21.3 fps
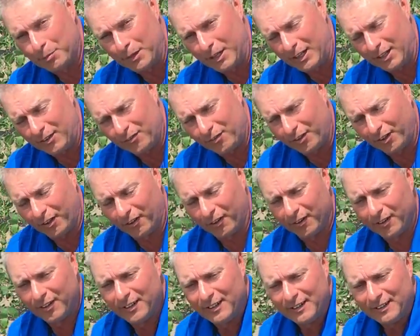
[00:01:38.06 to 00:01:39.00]
beans
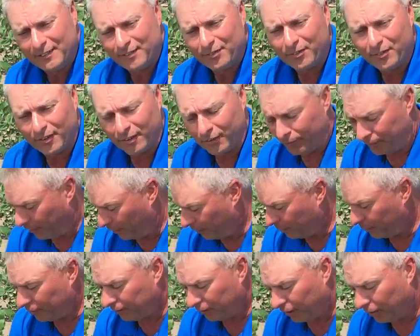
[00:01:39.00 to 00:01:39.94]
here.
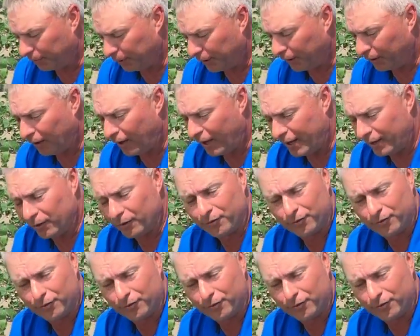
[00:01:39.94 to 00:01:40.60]
This is a little bit lighter